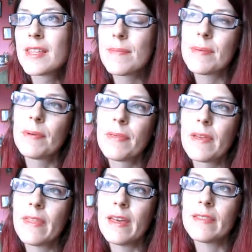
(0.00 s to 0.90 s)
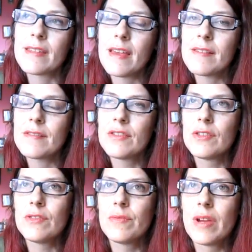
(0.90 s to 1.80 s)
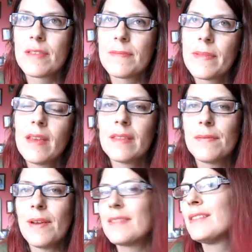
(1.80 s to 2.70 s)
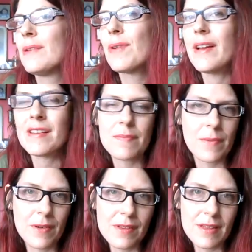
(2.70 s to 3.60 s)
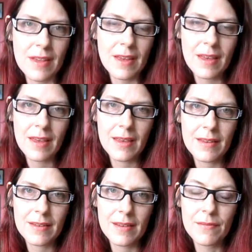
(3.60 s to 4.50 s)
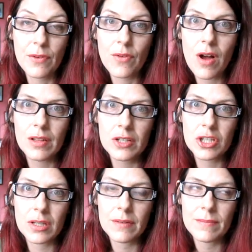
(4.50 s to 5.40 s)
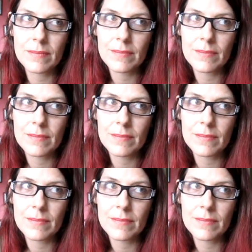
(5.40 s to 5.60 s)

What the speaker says: Some people think that this has to do with the fact that they were experts in virology,